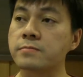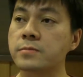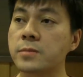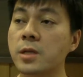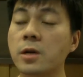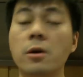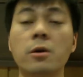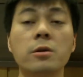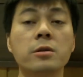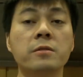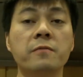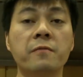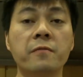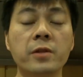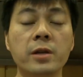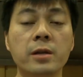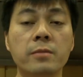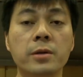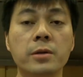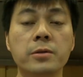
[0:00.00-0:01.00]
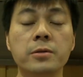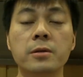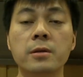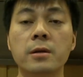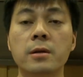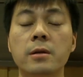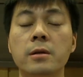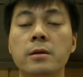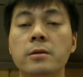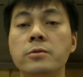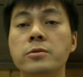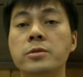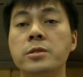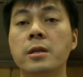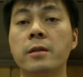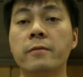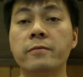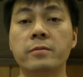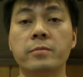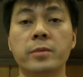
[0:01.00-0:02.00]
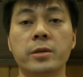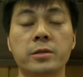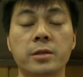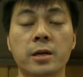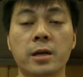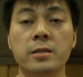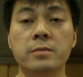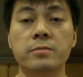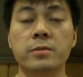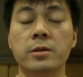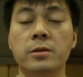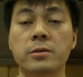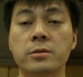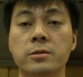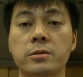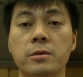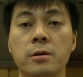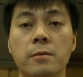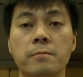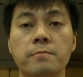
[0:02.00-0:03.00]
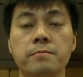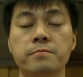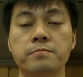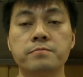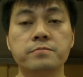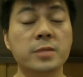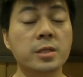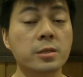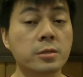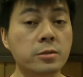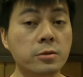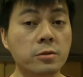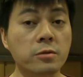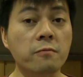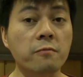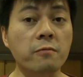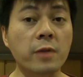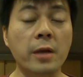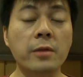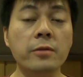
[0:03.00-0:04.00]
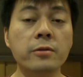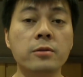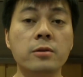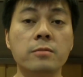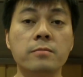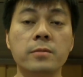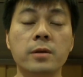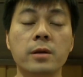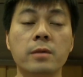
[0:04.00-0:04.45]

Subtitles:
the car is free, but you still have to pay tax because this is not random.